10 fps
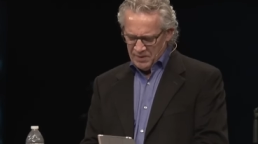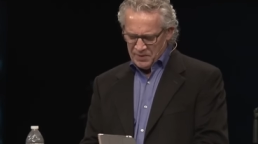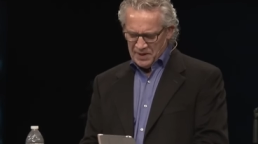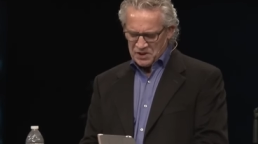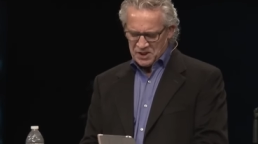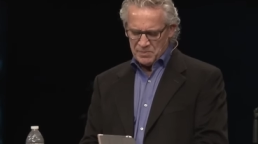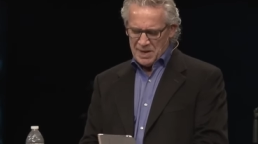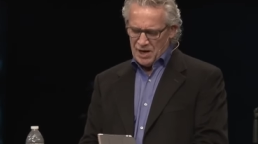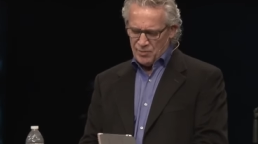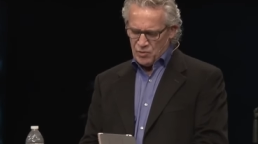Then a
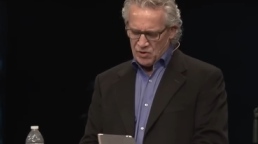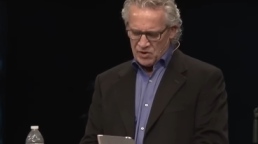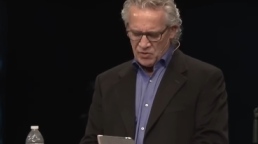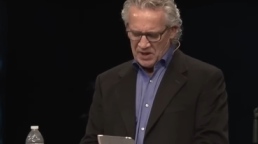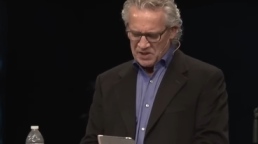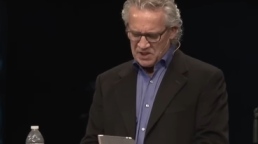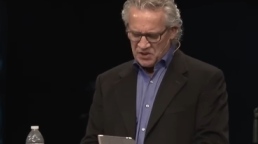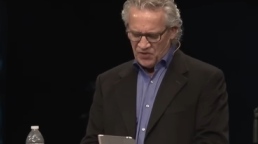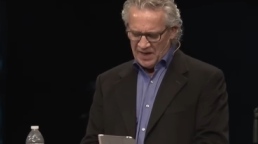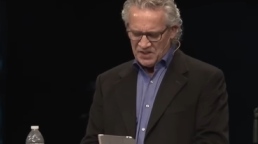smile broke across his
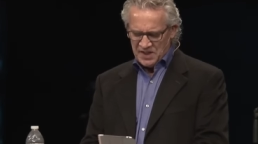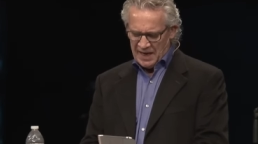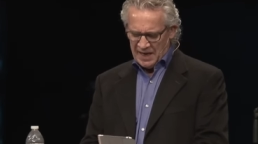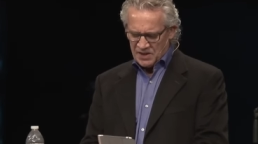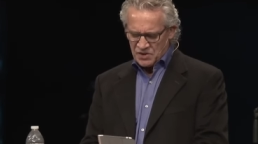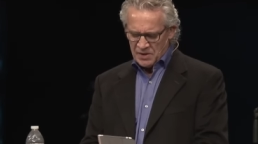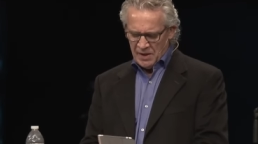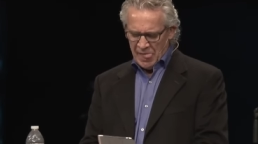face and he asked,